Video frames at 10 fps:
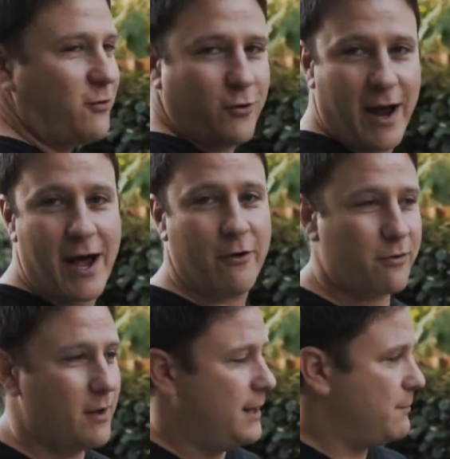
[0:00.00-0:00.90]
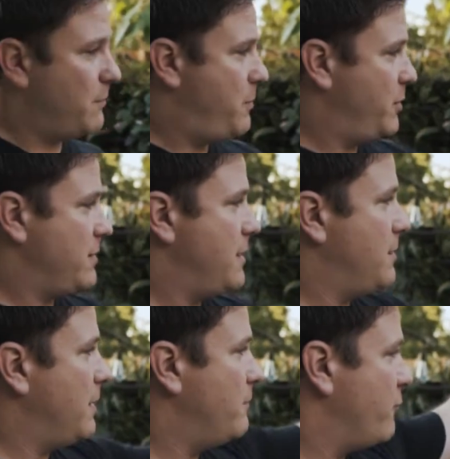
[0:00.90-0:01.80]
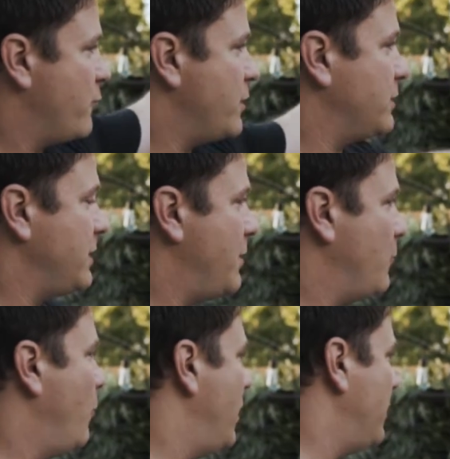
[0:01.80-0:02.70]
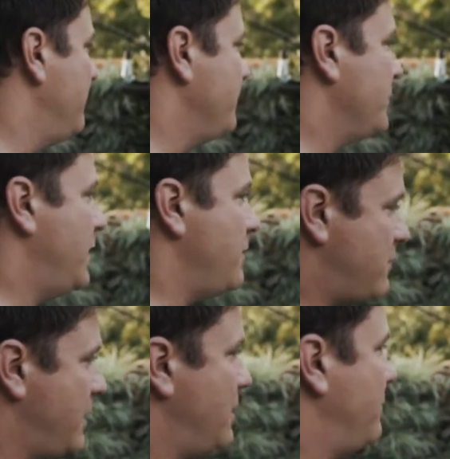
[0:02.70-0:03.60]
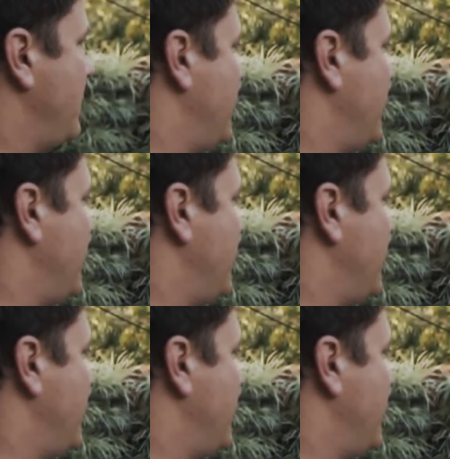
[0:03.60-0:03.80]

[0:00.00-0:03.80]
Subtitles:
into your house by putting them up vertically on a wall instead of